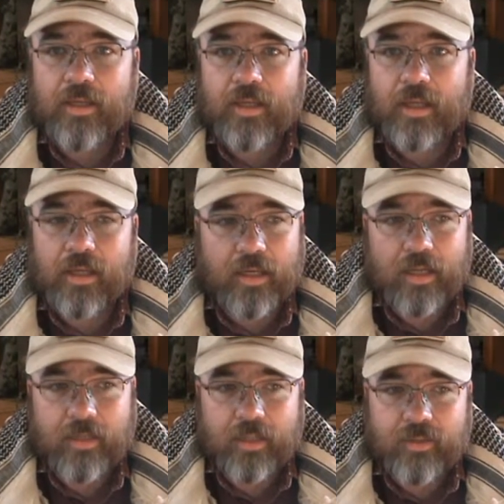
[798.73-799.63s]
And
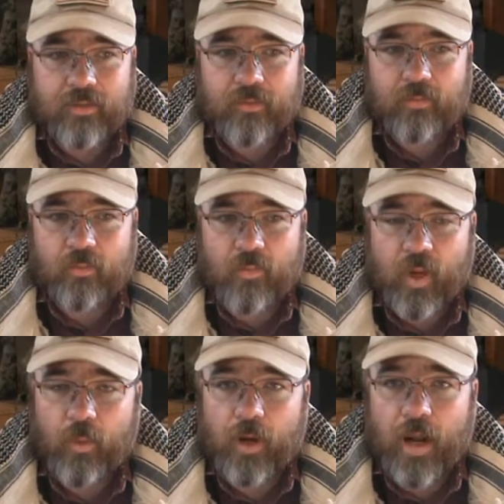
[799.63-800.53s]
because
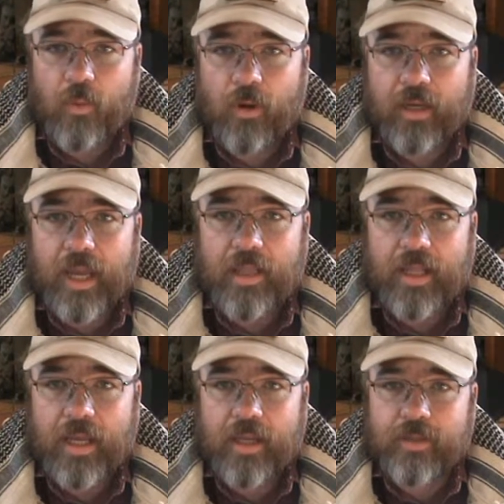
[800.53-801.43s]
where I work at,
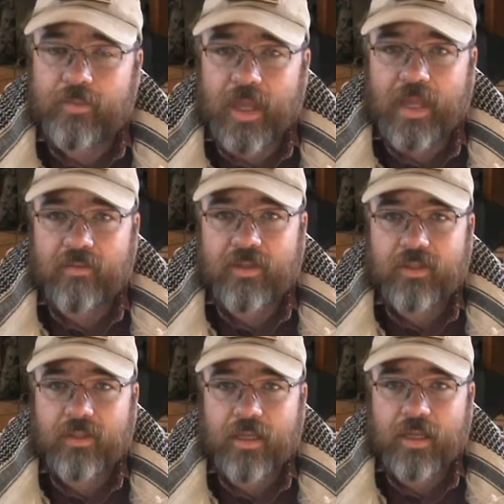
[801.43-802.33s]
they give
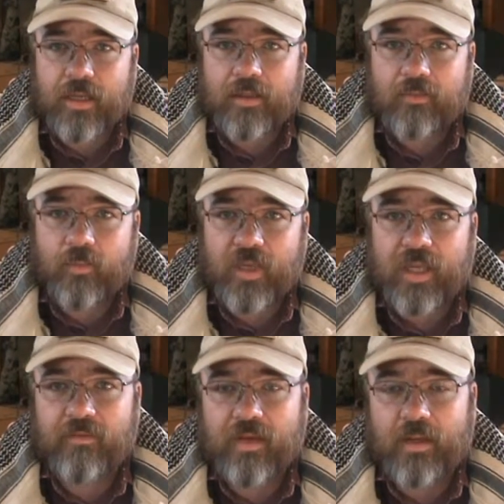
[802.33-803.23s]
us we
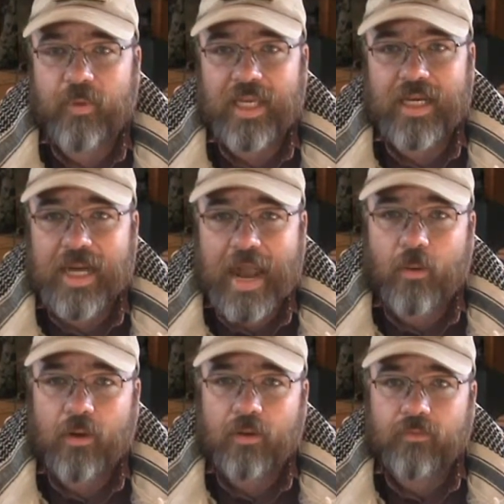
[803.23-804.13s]
get an
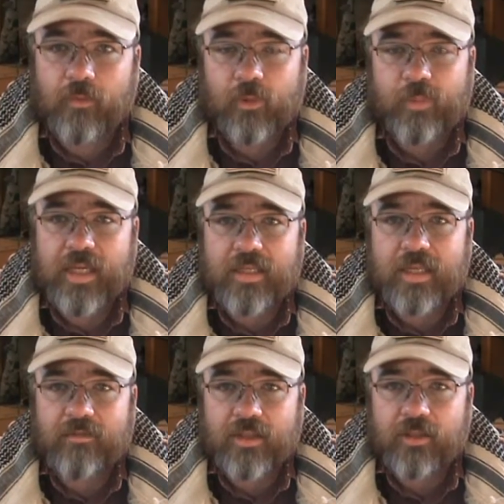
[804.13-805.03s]
hour for
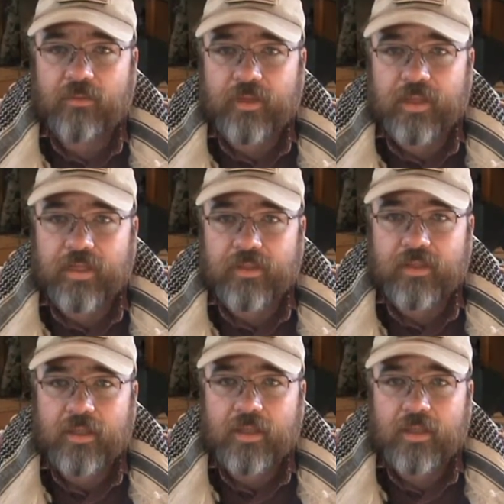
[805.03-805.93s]
PT, physical fitness,
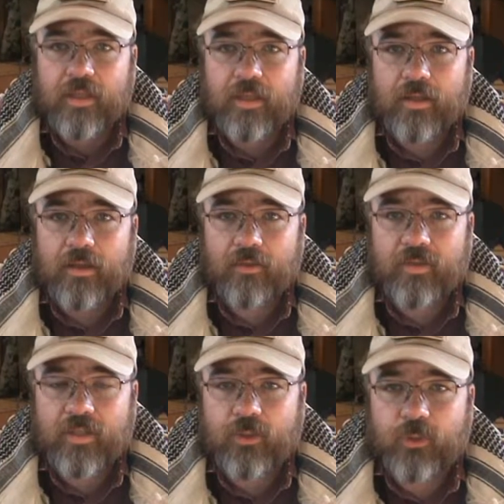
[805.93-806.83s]
or
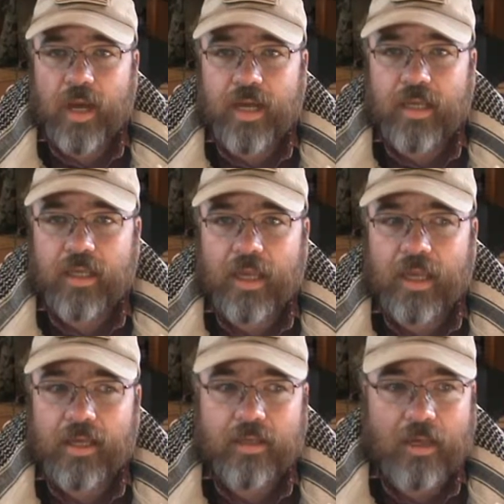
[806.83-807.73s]
physical training,
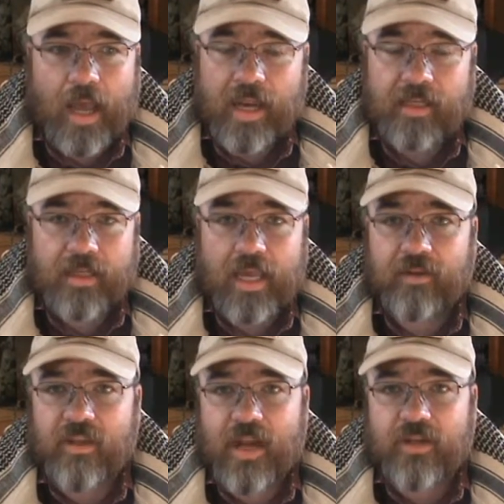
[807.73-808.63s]
and I take
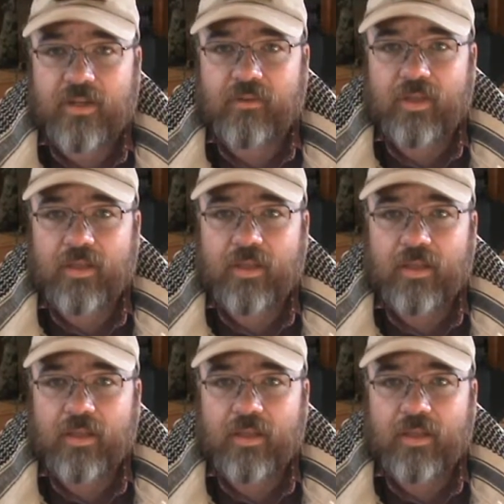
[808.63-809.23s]
advantage of it.